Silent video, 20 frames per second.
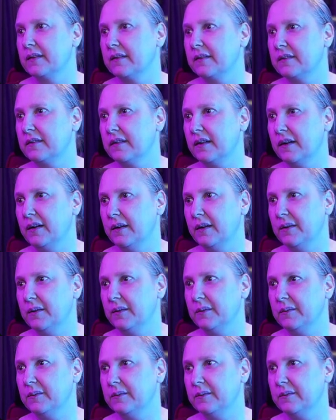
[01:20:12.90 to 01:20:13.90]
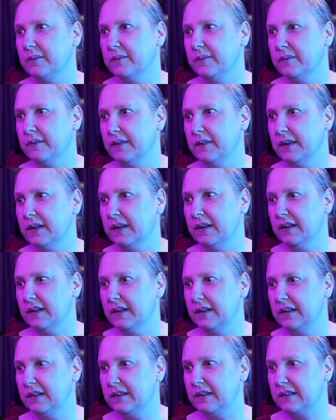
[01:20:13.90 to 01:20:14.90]
So
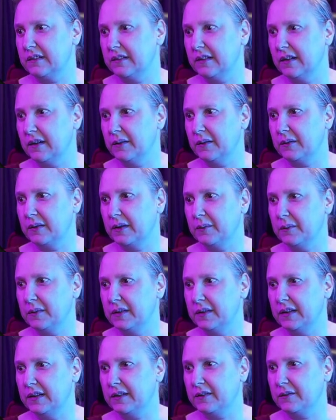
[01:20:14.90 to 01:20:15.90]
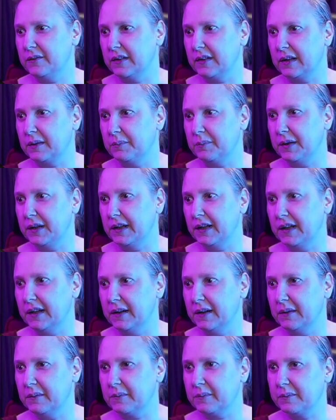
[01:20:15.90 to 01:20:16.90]
it's no one
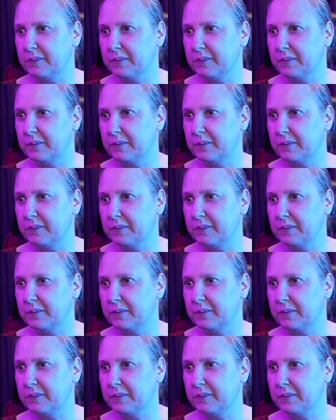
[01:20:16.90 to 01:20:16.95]
Wikipedia.